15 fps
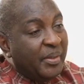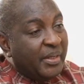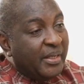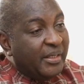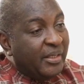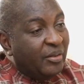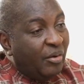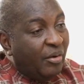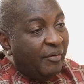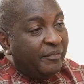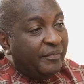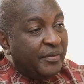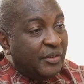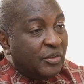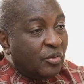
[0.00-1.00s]
beginning
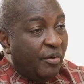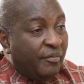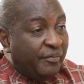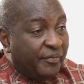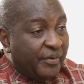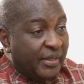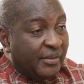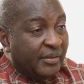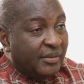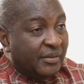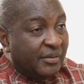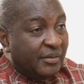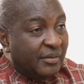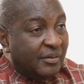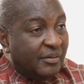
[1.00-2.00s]
of this
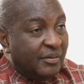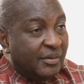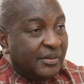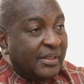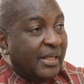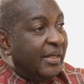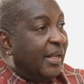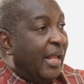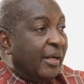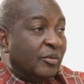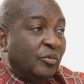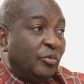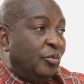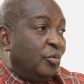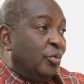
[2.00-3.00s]
conference, it started like
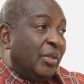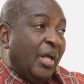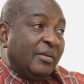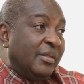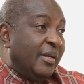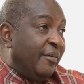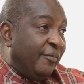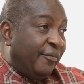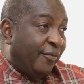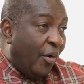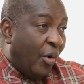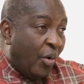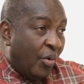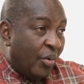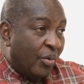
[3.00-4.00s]

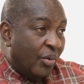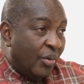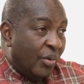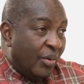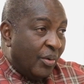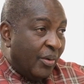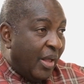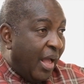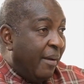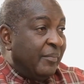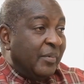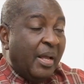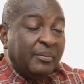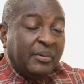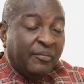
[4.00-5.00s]
2004.
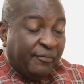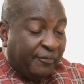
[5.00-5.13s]
I'm, I'm the